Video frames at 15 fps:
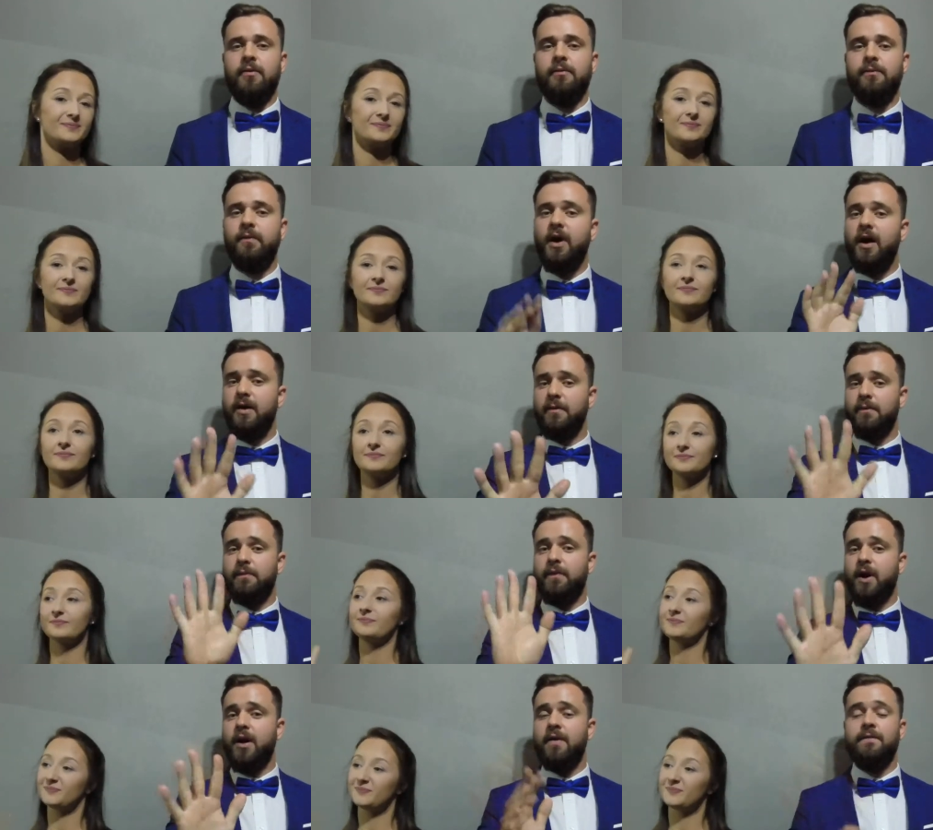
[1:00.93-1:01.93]

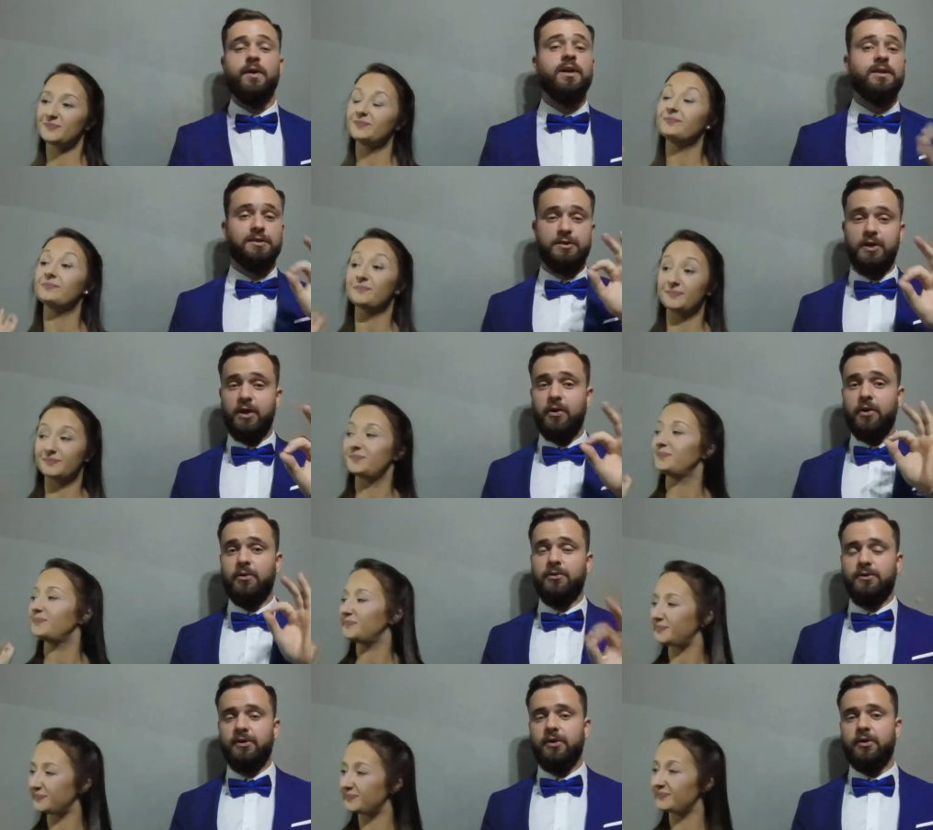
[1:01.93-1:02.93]

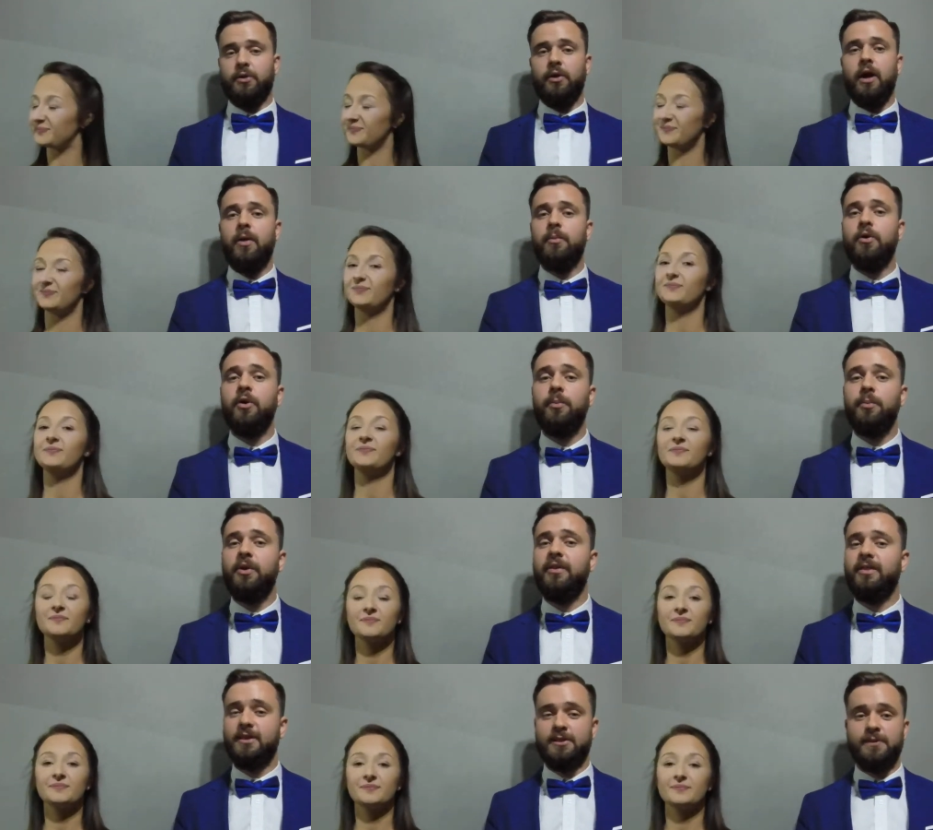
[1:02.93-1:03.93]
Speaker 1: 5500. I'm going to
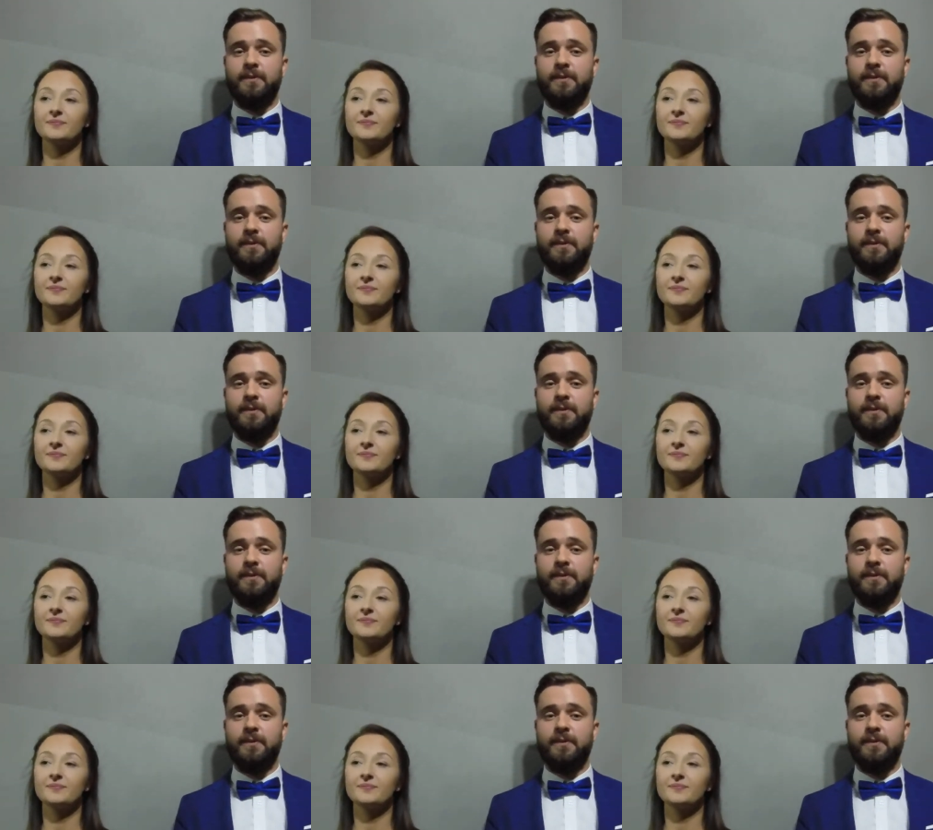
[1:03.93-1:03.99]
repeat this,